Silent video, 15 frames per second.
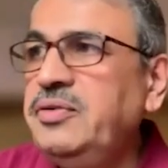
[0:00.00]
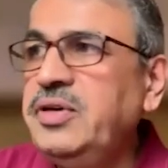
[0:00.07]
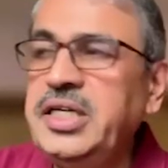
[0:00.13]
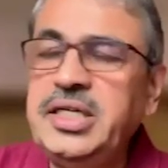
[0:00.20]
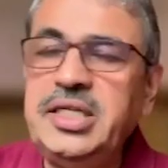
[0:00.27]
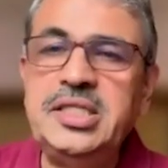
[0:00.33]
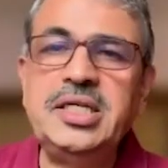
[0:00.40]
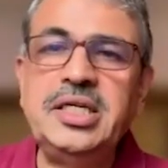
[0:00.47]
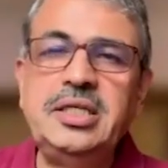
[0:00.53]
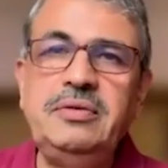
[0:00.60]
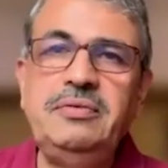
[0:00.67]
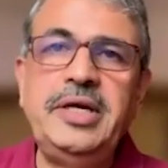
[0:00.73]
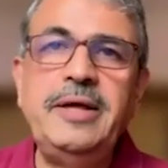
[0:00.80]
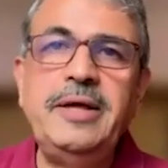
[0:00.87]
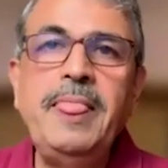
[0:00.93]
very destructive.
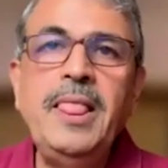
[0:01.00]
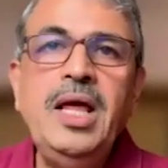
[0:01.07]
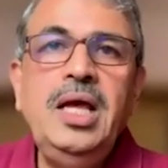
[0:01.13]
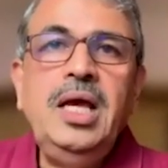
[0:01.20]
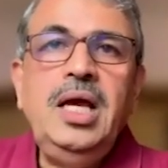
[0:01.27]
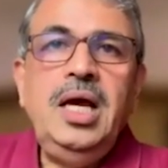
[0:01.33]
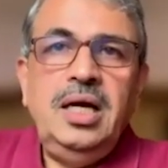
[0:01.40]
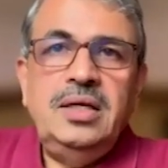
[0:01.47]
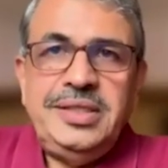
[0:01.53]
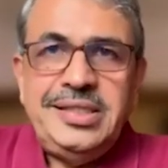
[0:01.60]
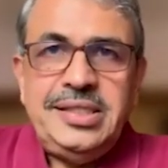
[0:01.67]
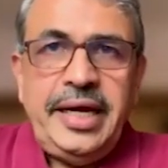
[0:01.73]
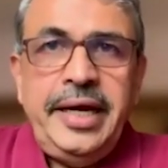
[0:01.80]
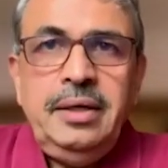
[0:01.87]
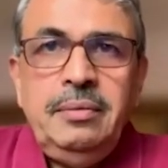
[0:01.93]

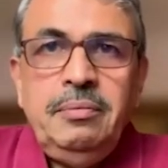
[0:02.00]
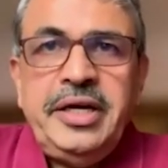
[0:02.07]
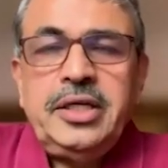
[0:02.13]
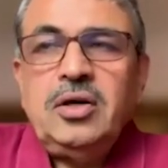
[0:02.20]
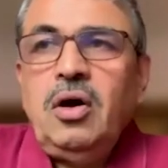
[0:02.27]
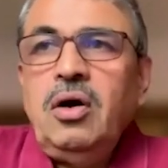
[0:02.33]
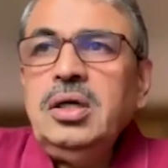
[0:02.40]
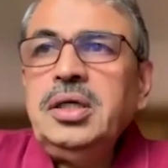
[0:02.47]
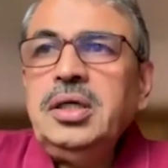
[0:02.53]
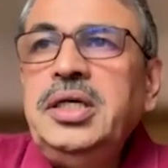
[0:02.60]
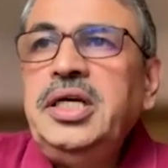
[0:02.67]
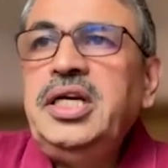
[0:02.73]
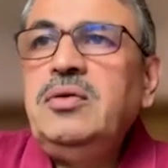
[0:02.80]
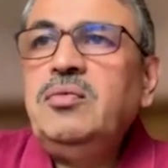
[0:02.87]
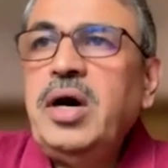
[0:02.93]
Just end my talk
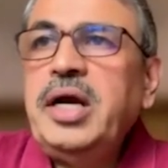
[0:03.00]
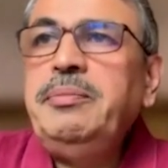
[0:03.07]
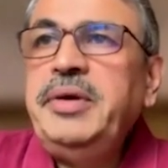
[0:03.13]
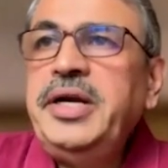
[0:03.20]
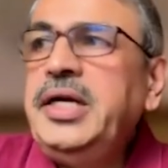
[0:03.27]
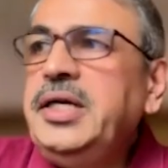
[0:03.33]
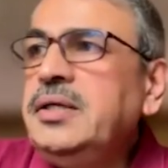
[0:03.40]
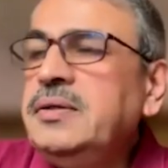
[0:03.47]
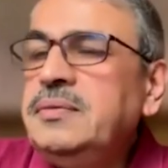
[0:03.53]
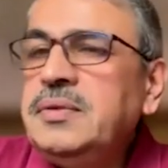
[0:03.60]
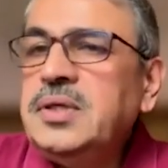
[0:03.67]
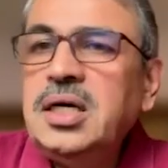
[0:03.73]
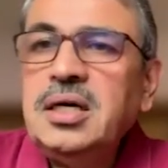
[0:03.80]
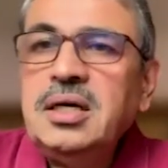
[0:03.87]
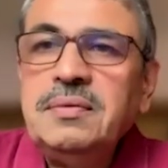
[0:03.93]
in 1 minute.
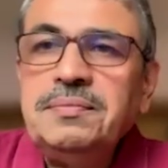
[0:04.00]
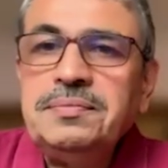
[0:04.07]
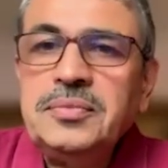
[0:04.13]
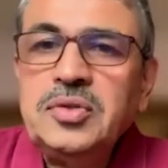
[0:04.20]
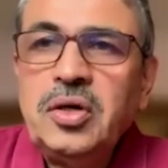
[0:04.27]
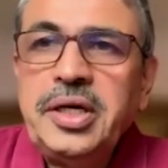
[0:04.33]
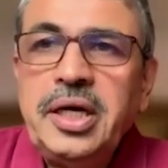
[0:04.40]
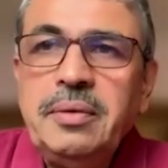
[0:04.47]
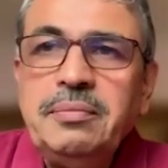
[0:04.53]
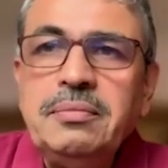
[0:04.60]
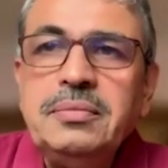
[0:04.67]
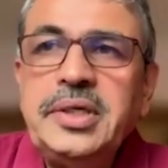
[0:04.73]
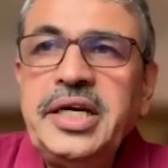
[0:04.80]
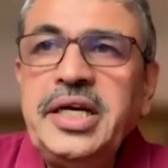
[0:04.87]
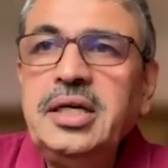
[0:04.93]
Sorry, I'm
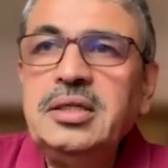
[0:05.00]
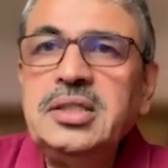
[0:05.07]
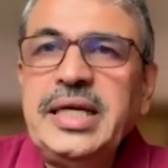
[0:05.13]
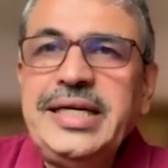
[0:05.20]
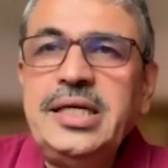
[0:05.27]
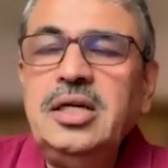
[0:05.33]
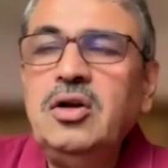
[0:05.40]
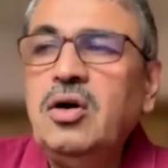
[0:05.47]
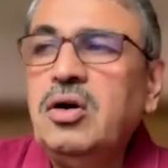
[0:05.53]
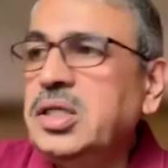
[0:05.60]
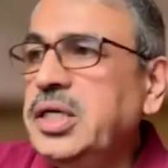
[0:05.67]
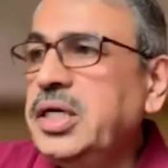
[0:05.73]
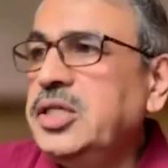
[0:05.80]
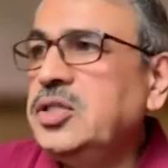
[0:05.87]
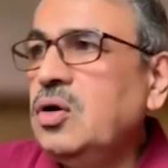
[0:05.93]
taking slightly longer
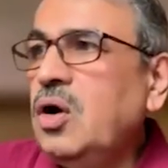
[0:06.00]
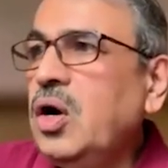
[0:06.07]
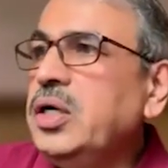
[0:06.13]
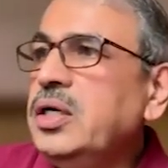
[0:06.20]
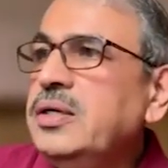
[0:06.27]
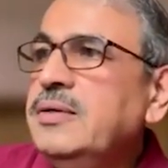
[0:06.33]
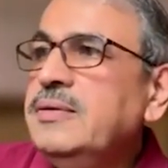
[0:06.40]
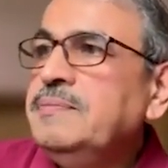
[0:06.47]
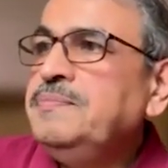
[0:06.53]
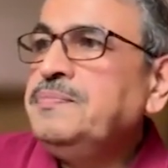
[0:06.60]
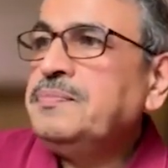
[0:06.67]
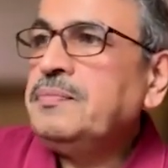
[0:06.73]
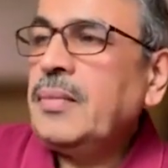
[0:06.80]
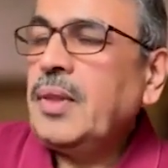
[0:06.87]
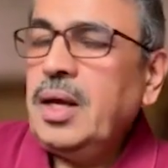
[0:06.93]
than I thought.
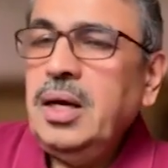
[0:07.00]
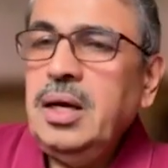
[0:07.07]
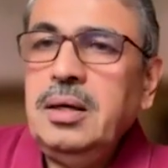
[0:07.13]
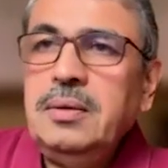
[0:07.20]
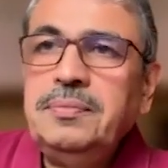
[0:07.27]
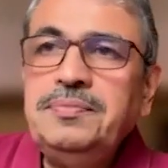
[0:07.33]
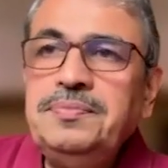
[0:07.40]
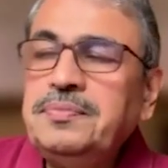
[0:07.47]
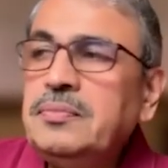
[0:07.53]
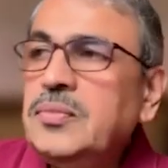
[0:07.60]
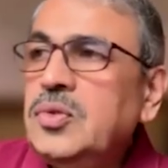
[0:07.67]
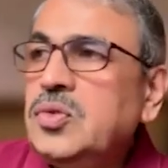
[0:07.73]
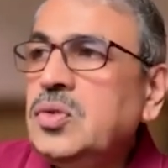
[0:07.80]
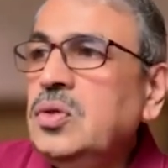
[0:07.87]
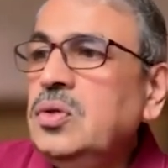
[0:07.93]

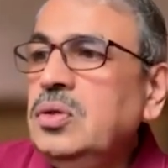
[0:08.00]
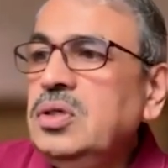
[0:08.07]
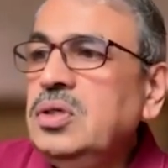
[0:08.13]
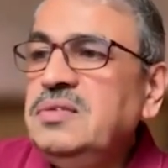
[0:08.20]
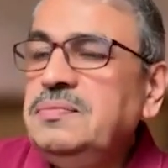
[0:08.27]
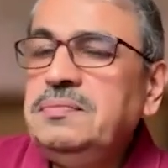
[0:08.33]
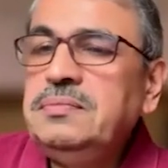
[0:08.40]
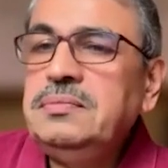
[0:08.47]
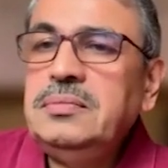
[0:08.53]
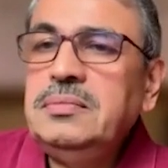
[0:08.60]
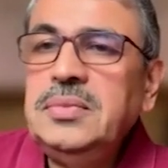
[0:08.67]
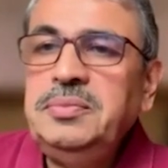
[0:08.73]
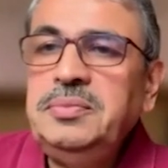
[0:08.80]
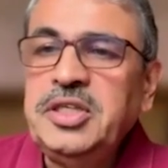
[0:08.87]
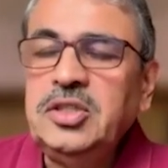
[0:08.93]
So
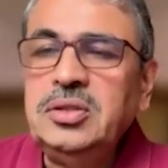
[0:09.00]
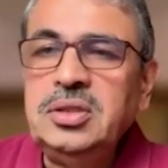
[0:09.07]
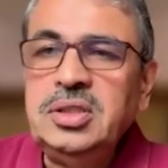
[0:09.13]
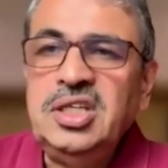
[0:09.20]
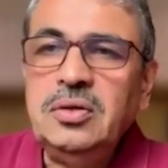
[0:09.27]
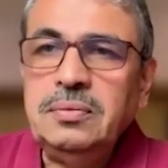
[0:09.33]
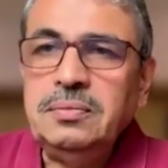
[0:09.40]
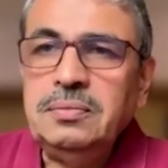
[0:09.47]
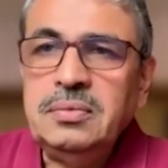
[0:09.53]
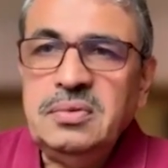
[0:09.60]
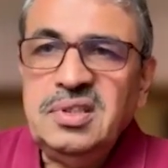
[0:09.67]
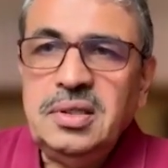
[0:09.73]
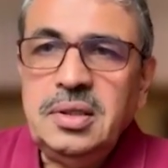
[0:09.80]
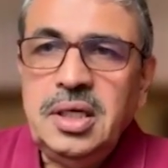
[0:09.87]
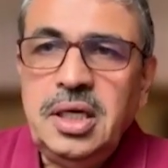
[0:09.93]
because
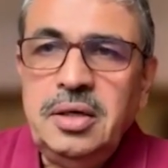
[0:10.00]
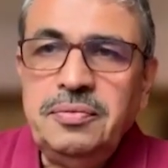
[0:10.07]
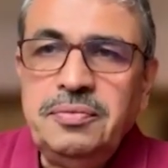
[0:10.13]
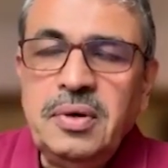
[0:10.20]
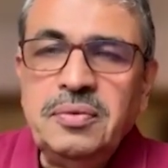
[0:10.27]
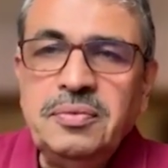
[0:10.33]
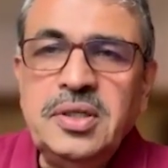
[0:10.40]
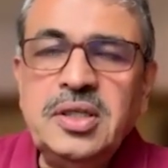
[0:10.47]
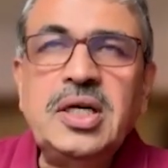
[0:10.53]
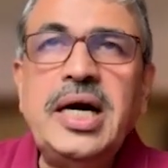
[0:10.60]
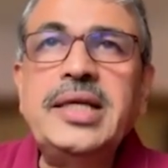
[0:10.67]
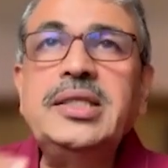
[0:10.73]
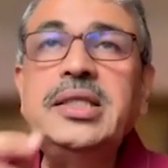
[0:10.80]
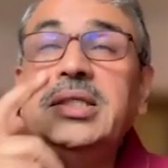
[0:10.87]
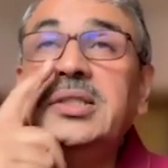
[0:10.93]

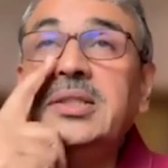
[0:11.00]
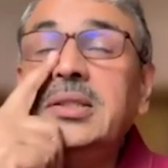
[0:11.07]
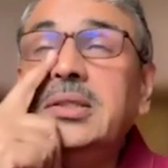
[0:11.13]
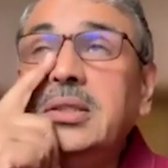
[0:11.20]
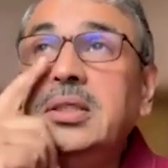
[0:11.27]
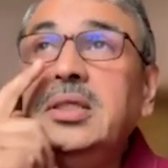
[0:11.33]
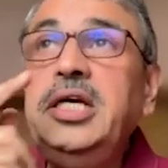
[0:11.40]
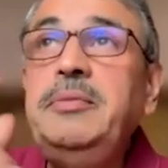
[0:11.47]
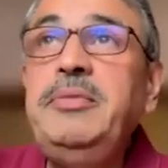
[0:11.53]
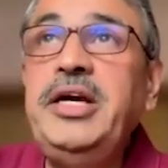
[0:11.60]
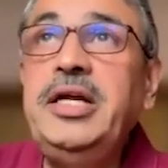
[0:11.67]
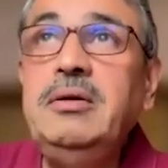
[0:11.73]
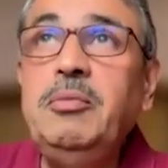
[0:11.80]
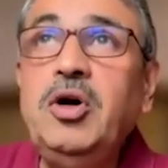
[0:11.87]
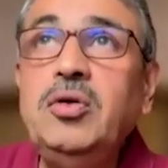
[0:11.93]
Karthik's
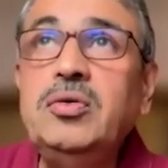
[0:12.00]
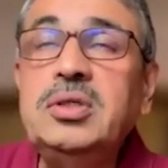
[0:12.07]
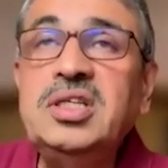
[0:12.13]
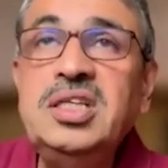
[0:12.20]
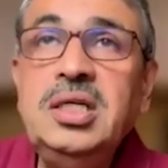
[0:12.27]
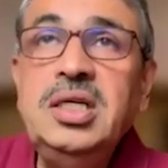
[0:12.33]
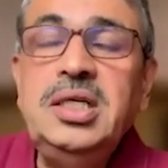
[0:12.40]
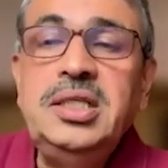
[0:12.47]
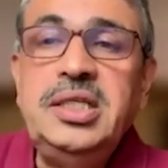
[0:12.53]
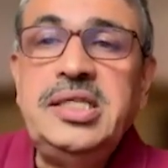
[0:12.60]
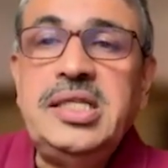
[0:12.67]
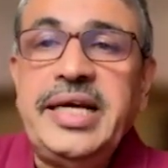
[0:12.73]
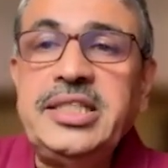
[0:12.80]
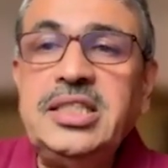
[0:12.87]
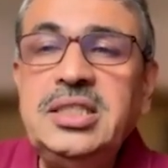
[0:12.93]
email about these
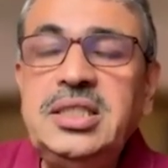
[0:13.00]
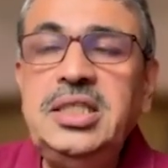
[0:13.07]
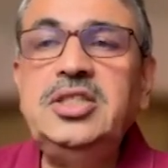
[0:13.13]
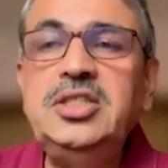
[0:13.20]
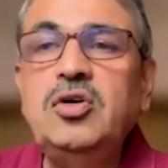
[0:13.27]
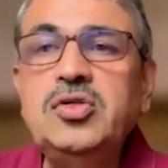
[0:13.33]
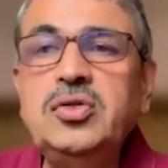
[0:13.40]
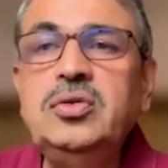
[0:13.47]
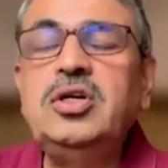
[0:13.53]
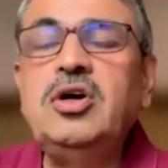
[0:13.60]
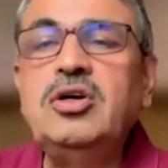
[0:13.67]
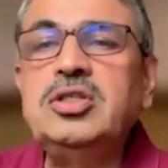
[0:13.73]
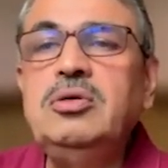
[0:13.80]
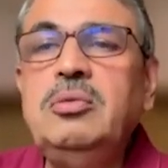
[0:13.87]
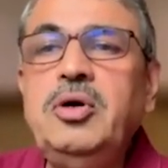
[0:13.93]
lecture series also
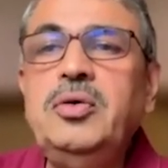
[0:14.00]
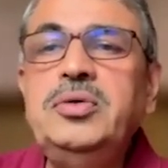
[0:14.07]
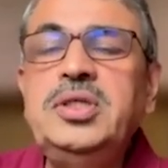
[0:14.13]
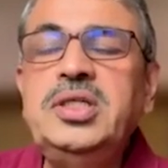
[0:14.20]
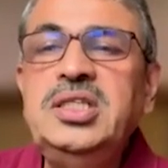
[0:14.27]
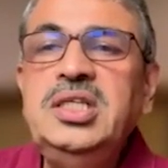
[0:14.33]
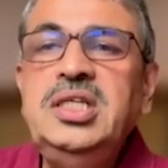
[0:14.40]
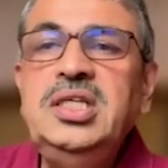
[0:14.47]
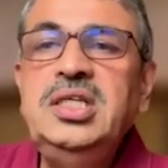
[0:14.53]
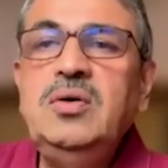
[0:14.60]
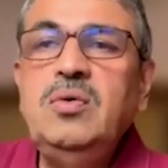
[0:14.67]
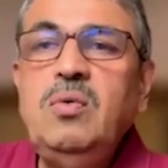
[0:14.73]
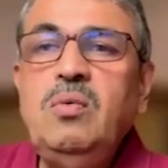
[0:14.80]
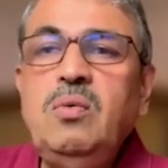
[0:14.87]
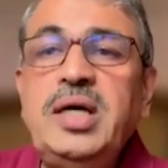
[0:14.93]
talks about
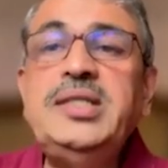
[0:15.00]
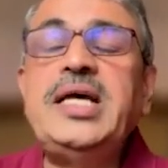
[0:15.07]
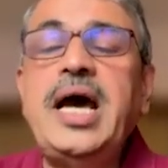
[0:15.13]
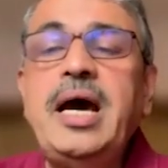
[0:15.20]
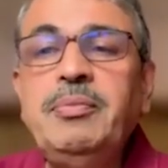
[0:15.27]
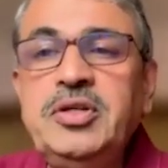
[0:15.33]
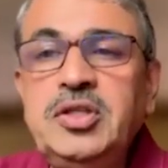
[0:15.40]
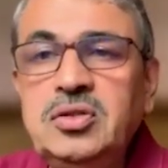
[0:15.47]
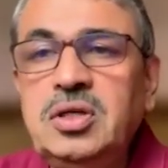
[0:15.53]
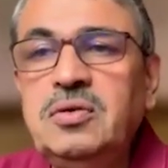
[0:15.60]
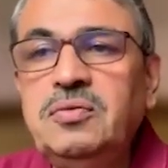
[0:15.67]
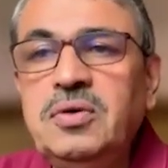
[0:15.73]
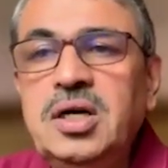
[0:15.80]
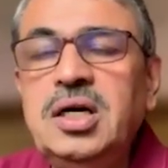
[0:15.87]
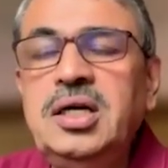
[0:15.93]
what's happened to the
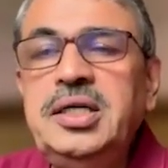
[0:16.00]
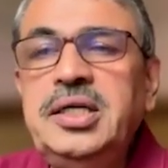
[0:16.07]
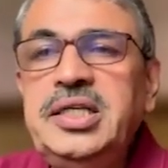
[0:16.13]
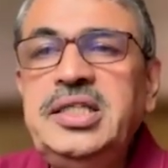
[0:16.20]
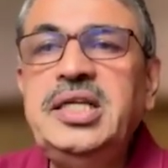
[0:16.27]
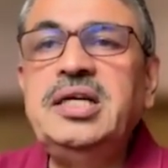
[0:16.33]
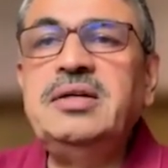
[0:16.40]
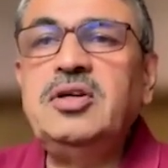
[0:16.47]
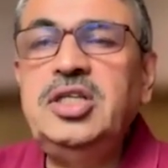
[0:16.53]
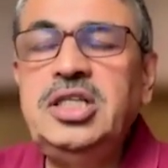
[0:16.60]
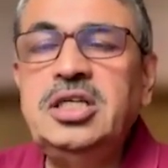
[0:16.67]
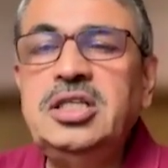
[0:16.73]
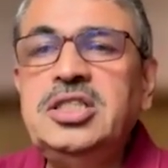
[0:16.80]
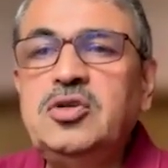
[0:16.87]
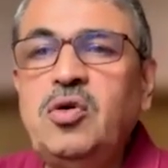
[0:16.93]
world in
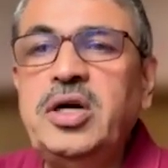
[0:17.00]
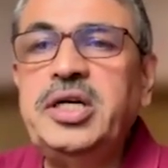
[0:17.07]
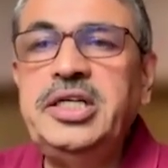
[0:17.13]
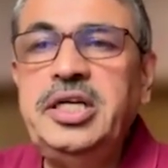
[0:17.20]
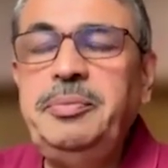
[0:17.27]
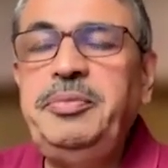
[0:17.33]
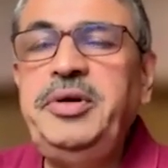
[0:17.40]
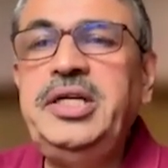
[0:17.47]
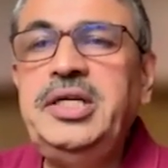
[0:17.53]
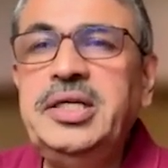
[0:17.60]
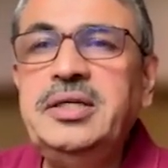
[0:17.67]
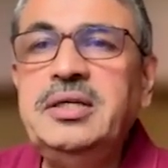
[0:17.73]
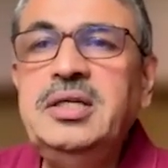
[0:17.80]
this Quaternary period.